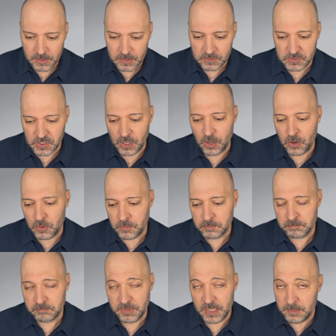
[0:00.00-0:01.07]
So
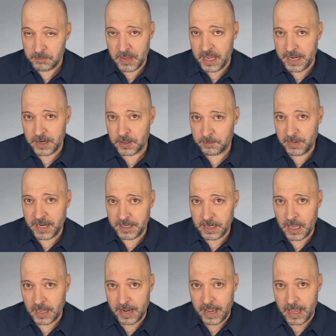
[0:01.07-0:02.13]
it may or may
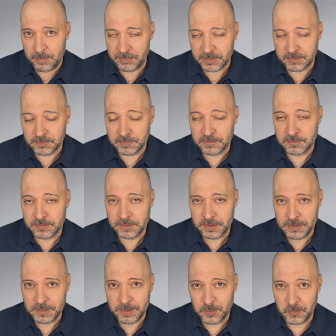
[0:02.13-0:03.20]
not happen.
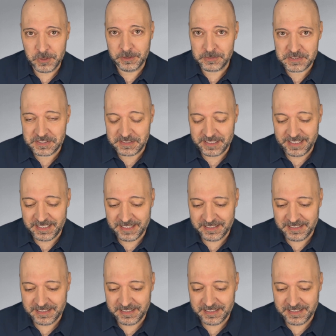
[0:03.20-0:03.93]
We'll see.